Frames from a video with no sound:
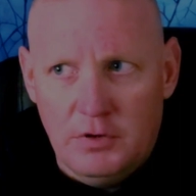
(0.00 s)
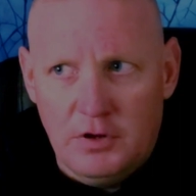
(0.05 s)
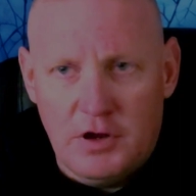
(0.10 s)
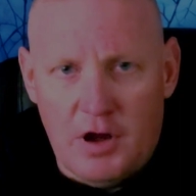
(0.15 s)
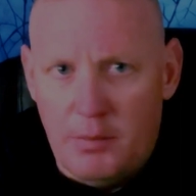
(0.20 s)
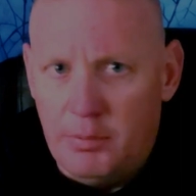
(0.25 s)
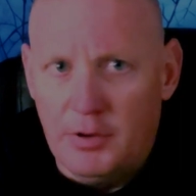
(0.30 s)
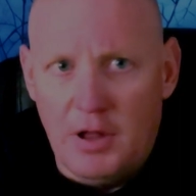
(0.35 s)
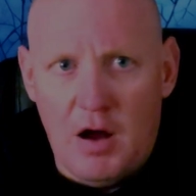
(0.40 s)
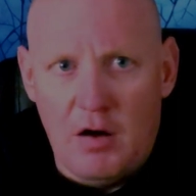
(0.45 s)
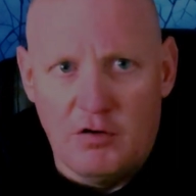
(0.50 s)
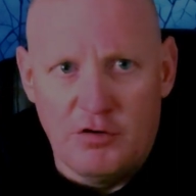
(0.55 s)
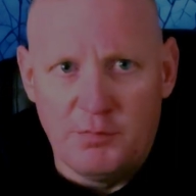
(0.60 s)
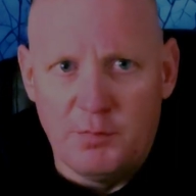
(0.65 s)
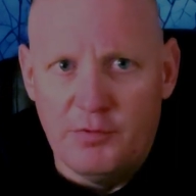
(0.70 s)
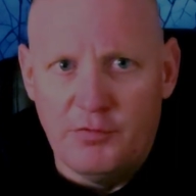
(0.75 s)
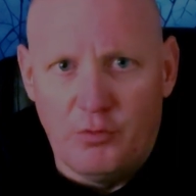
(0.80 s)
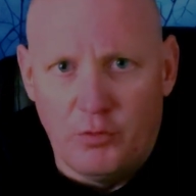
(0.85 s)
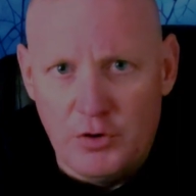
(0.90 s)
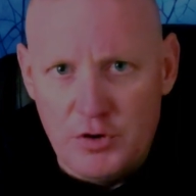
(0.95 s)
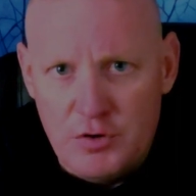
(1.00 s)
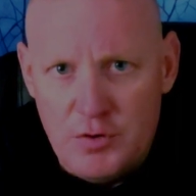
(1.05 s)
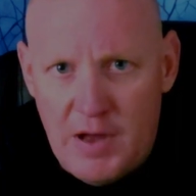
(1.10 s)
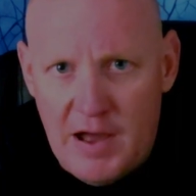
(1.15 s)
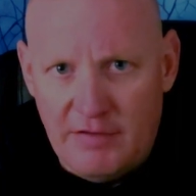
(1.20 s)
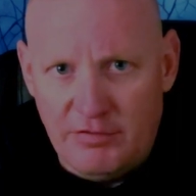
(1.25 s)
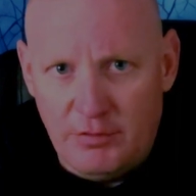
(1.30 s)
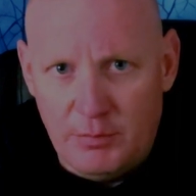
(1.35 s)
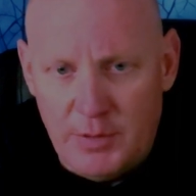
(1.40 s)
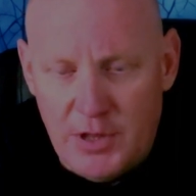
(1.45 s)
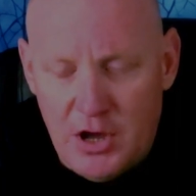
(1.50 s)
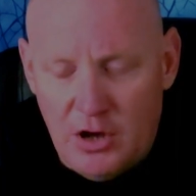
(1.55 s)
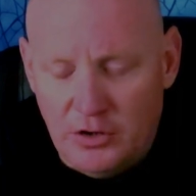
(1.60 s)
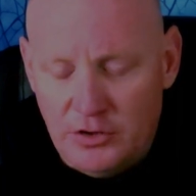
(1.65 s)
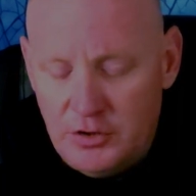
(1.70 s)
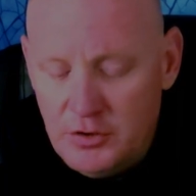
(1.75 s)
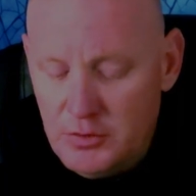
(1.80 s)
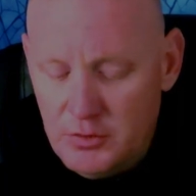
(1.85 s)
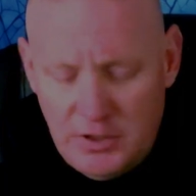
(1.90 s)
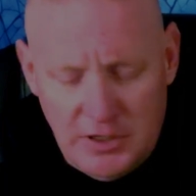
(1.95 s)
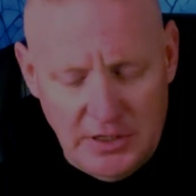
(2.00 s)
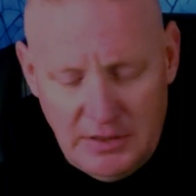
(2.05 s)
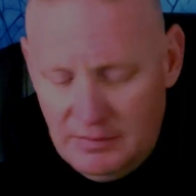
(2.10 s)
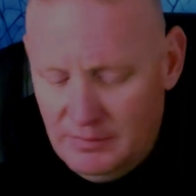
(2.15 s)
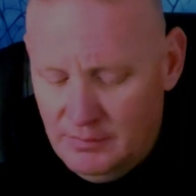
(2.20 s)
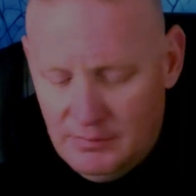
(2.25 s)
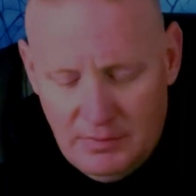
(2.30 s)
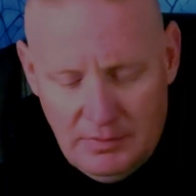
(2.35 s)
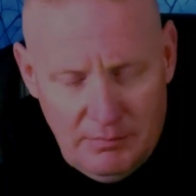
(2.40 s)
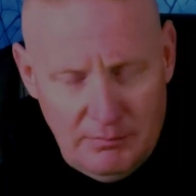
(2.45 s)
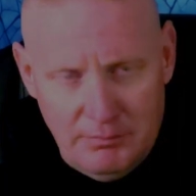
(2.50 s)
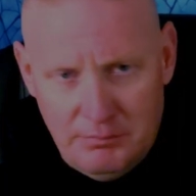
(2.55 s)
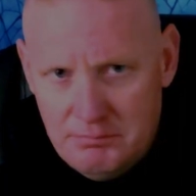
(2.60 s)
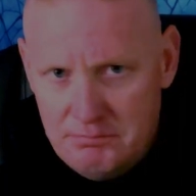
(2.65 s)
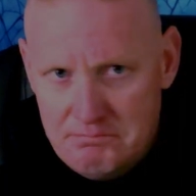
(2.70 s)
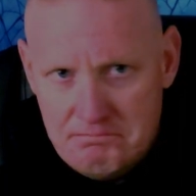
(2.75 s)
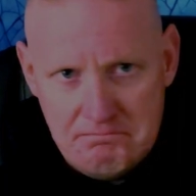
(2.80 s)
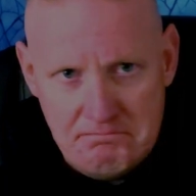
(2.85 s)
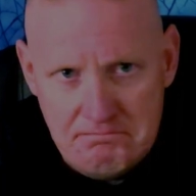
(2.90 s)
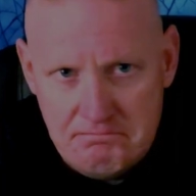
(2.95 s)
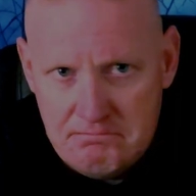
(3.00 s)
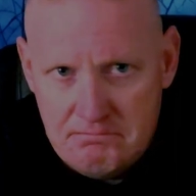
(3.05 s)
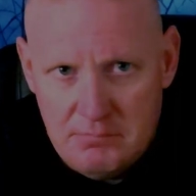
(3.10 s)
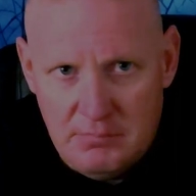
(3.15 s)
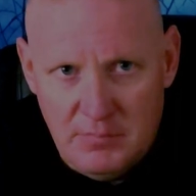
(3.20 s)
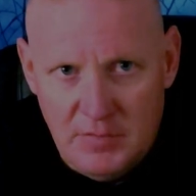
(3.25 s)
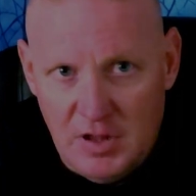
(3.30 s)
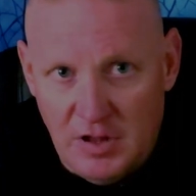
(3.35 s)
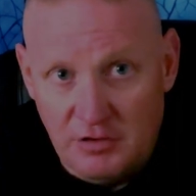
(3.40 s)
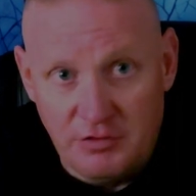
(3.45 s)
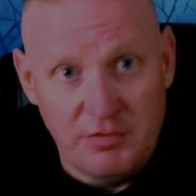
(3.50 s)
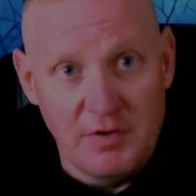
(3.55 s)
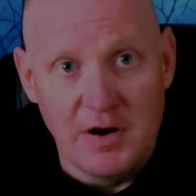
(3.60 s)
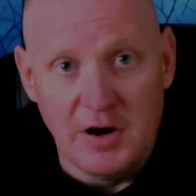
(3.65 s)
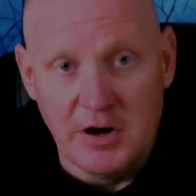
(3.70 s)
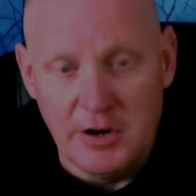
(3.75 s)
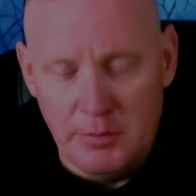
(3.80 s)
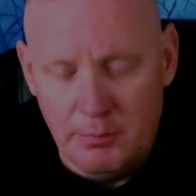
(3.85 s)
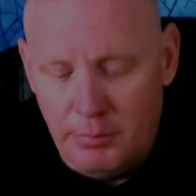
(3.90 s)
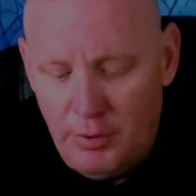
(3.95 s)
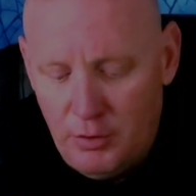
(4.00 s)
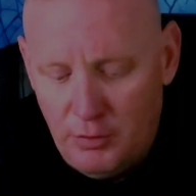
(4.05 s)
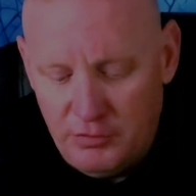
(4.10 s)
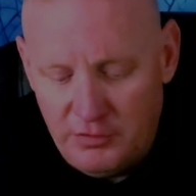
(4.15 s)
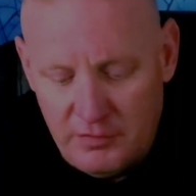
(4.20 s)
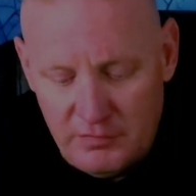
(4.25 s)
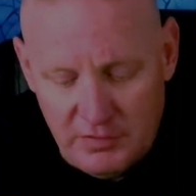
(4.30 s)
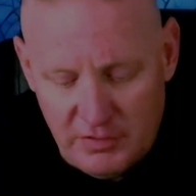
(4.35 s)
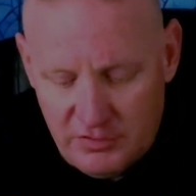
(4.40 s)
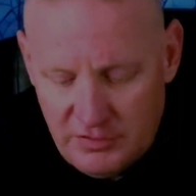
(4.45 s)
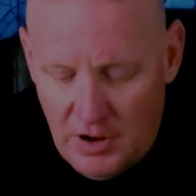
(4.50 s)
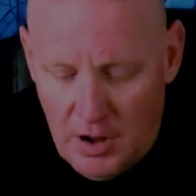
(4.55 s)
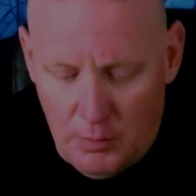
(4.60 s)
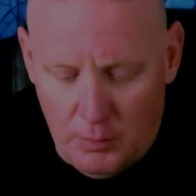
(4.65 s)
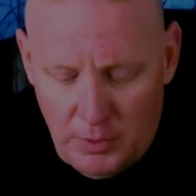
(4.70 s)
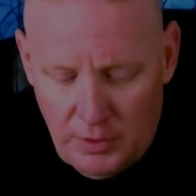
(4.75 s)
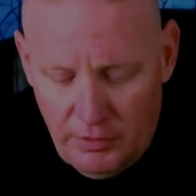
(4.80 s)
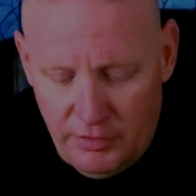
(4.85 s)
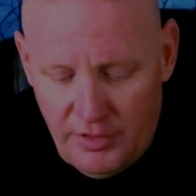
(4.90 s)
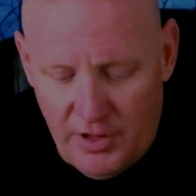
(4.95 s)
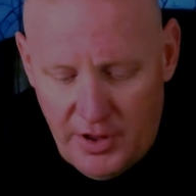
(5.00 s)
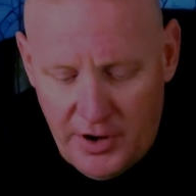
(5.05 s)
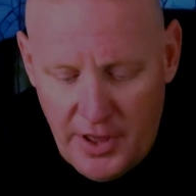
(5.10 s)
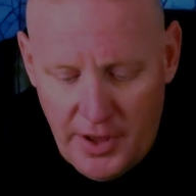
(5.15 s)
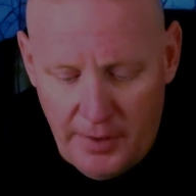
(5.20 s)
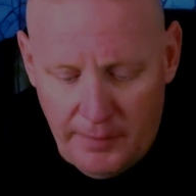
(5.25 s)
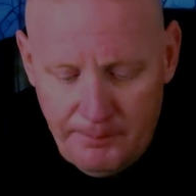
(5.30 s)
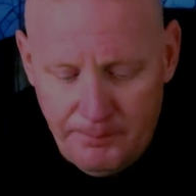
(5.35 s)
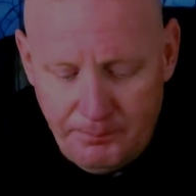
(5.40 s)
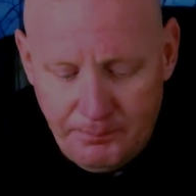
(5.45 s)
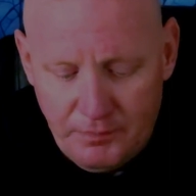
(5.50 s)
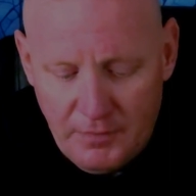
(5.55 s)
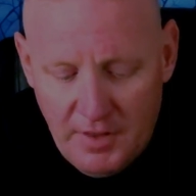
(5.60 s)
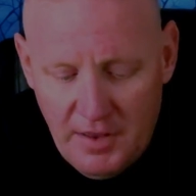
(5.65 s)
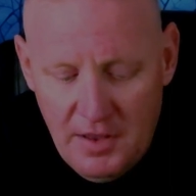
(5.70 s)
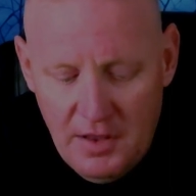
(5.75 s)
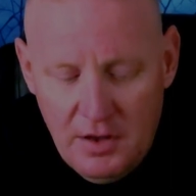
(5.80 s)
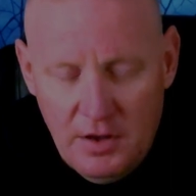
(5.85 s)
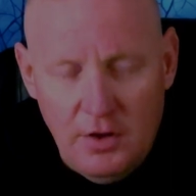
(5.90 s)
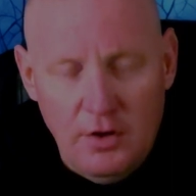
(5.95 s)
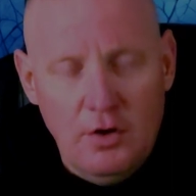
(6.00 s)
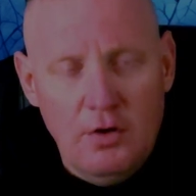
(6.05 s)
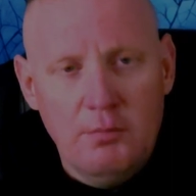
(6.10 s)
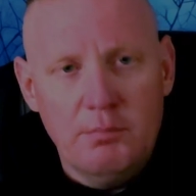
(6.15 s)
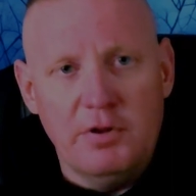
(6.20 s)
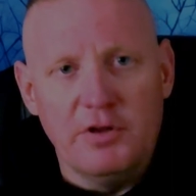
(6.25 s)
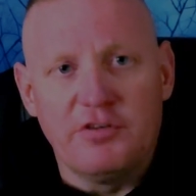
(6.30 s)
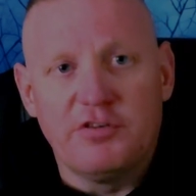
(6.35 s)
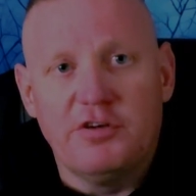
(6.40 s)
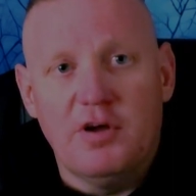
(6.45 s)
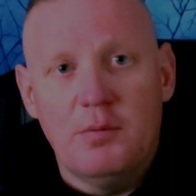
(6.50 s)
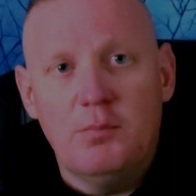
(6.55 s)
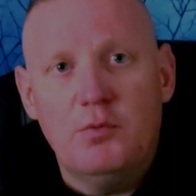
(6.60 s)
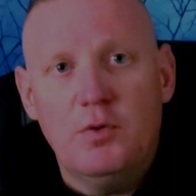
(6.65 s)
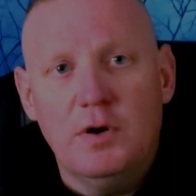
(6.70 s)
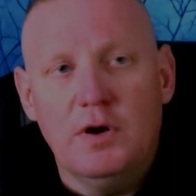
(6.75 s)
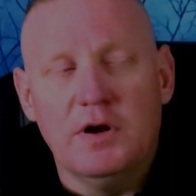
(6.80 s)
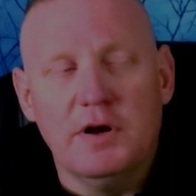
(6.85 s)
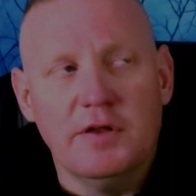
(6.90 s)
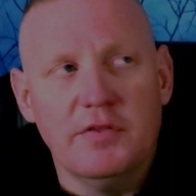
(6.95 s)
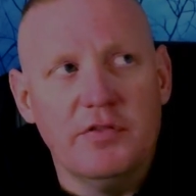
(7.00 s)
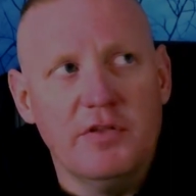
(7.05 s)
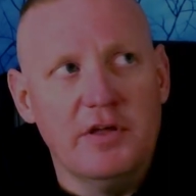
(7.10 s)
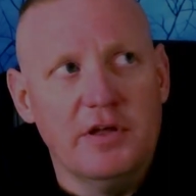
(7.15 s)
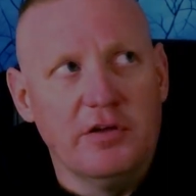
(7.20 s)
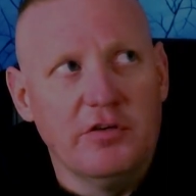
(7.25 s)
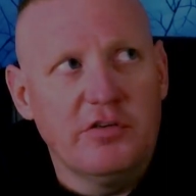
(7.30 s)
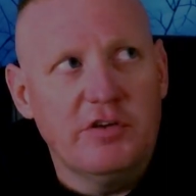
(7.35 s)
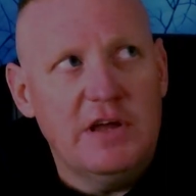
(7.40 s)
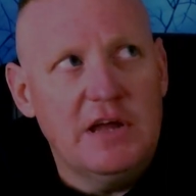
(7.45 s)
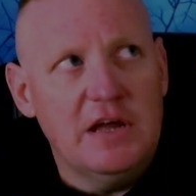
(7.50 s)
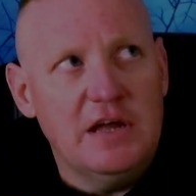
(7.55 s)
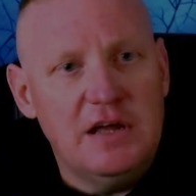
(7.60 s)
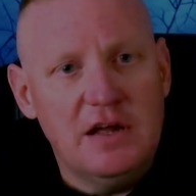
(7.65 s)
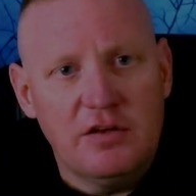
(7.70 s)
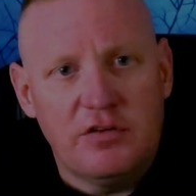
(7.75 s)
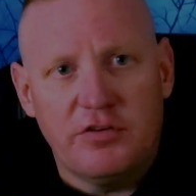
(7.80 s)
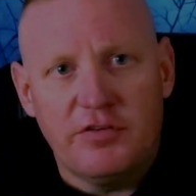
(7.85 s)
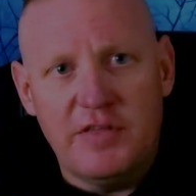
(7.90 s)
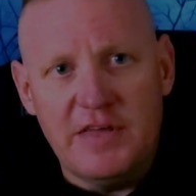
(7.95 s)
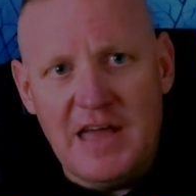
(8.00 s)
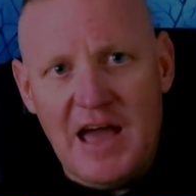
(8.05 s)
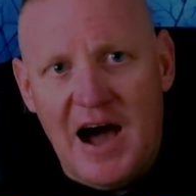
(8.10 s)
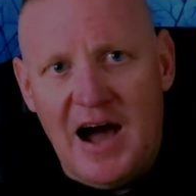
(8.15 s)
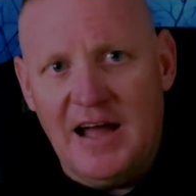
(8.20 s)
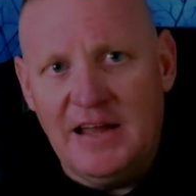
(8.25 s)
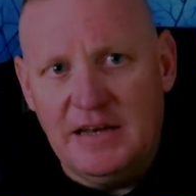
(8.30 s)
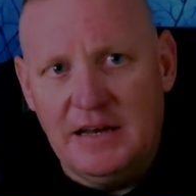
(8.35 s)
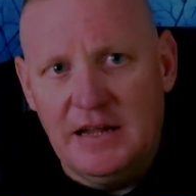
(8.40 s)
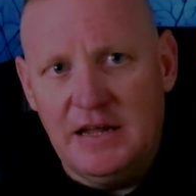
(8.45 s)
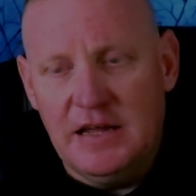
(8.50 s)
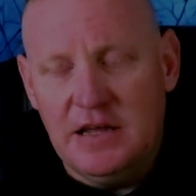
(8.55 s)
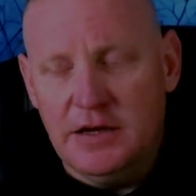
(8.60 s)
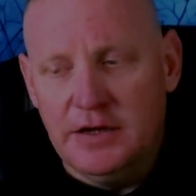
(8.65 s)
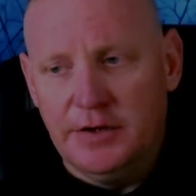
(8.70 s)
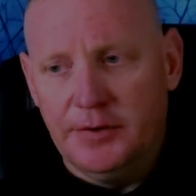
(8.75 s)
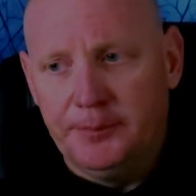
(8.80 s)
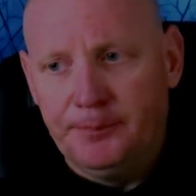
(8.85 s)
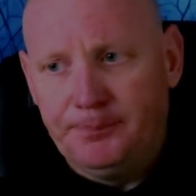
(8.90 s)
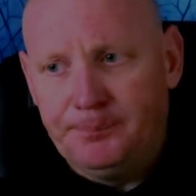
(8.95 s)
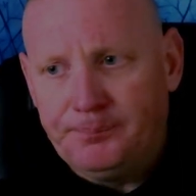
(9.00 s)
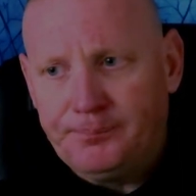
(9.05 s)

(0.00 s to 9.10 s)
a couple hours before you have to be on duty. It's very impulsive. It's not well thought out. But somewhere in this, he gets the idea